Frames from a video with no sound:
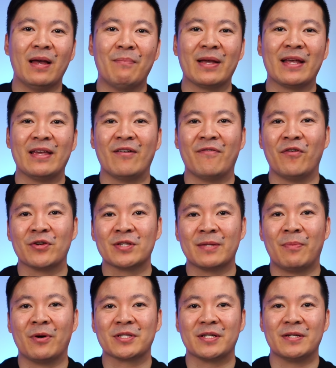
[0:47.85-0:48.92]
and making your first
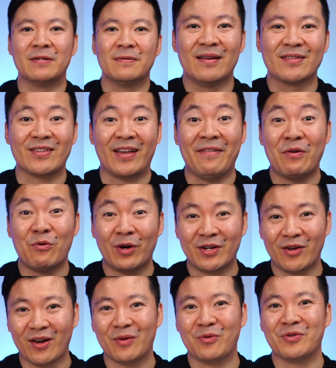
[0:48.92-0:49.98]
deposit. So even $1
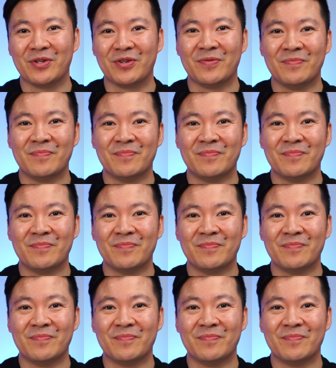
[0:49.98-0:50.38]
will do.